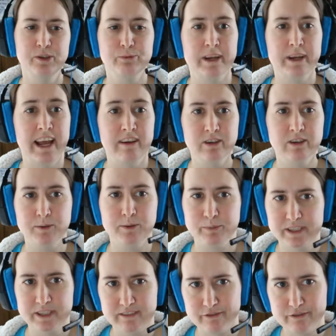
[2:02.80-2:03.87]
I have a
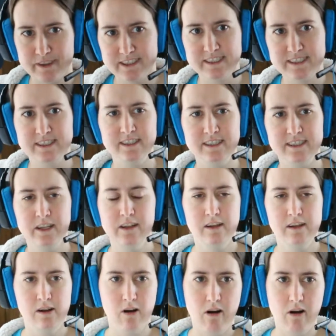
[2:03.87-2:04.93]
complete failure,
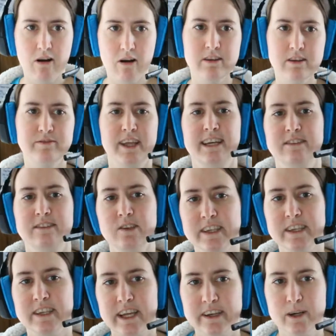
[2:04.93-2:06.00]
all of that's going
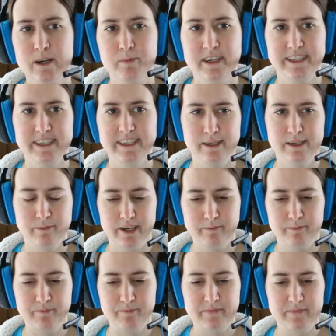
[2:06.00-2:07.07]
to end up on camera.
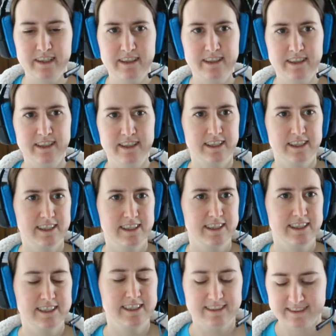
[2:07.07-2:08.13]

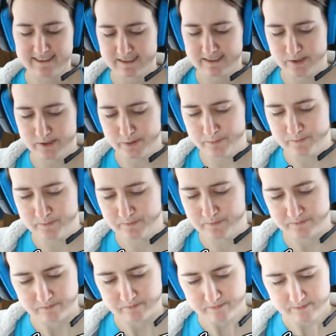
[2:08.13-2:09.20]
So
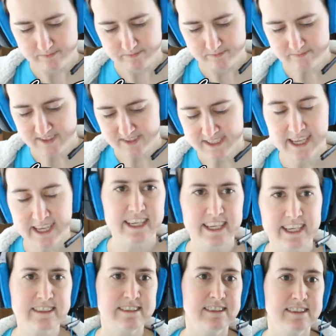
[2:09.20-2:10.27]
I
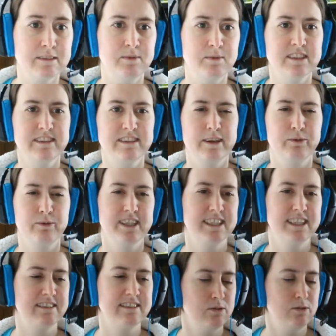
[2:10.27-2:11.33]
guess this means that we
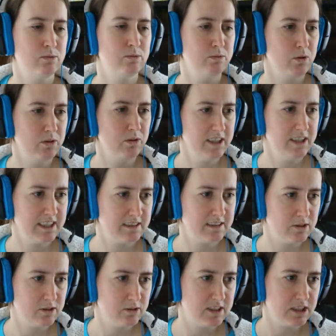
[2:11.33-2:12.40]
get to roll
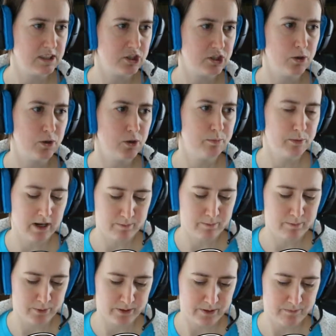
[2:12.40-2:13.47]
into the show
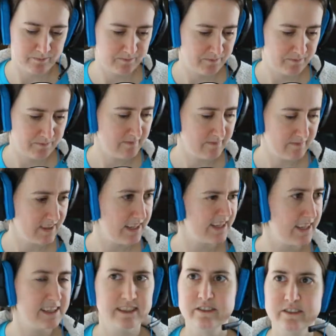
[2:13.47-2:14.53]
proper.
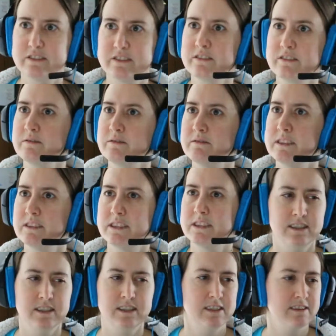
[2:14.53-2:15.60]
And
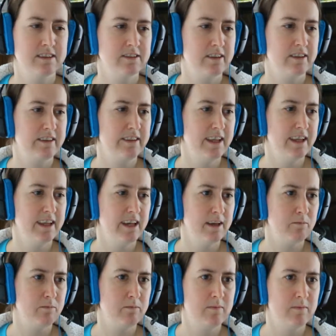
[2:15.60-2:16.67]
so that
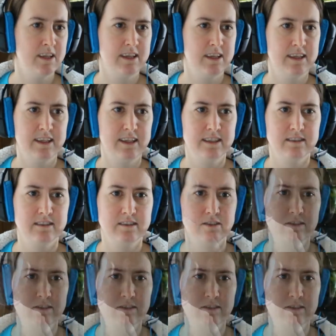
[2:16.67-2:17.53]
means we